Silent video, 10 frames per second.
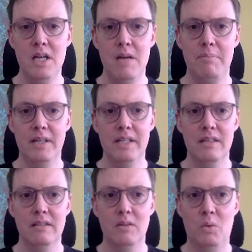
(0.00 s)
But
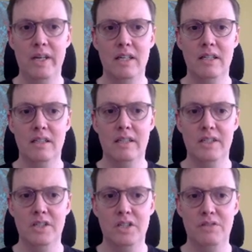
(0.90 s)
white
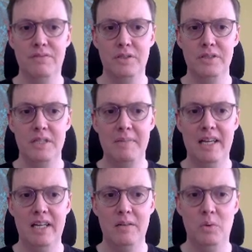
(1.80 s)
continues full steam
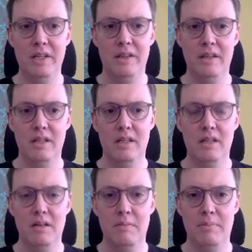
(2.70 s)
ahead with
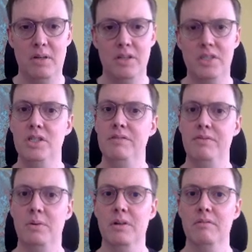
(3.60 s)
pawn to
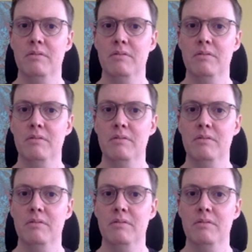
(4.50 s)
g4.